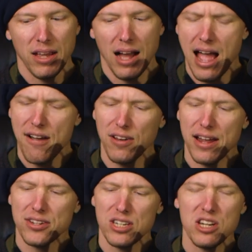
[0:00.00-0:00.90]
I have
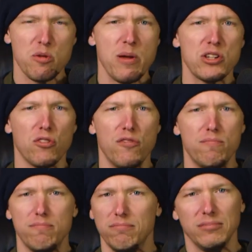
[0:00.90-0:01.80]
like sentimental,
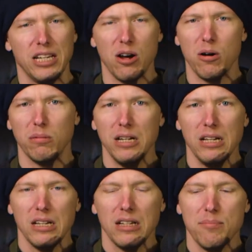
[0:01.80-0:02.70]

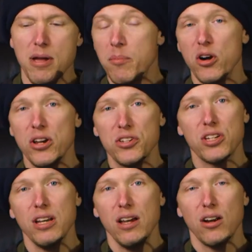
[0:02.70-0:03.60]

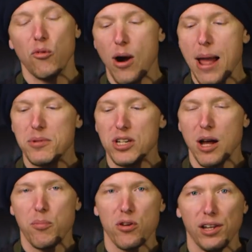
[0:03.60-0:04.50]
memories wrapped
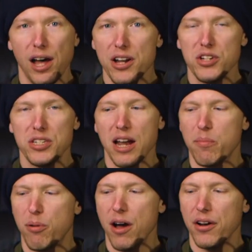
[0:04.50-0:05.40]
up with
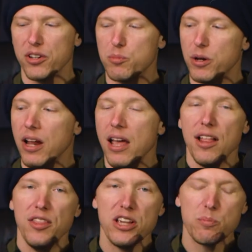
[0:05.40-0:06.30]
Logitech products, but
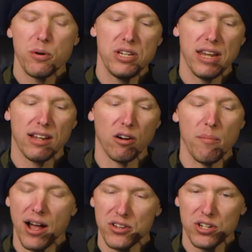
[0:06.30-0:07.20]
this particular
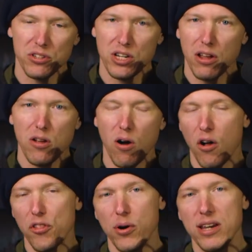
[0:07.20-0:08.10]
mouse, I'll tell you
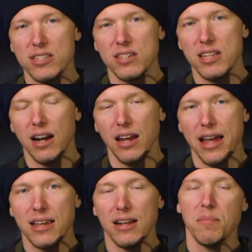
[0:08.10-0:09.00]
all the reasons that I
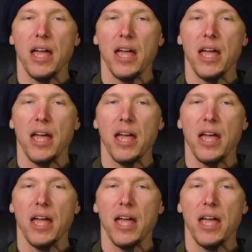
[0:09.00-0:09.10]
like it,